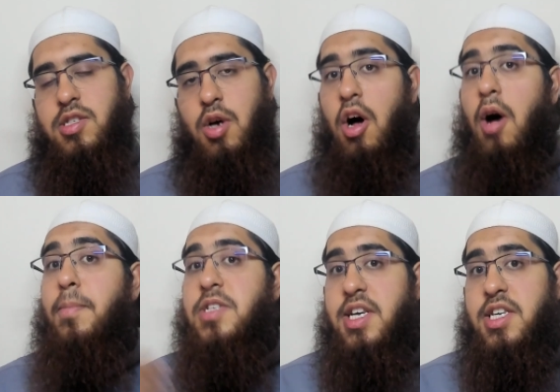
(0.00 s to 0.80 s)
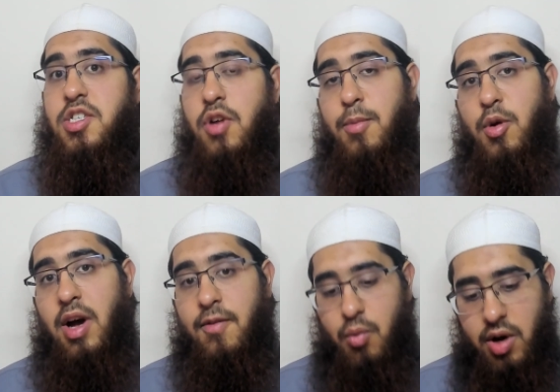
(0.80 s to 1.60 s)
So opposite extreme, you
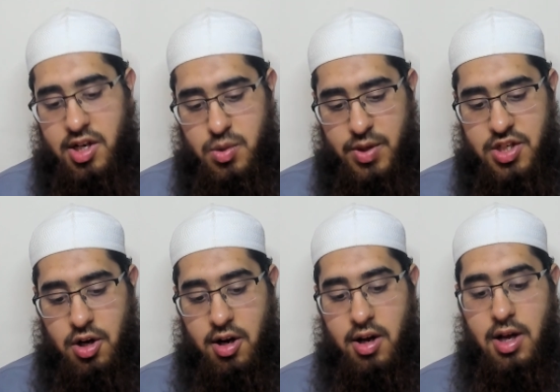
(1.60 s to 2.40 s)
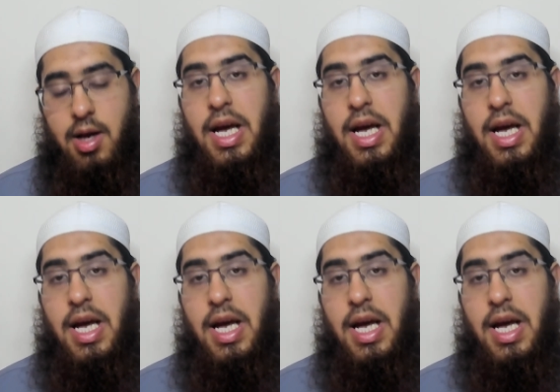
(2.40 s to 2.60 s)
have words which are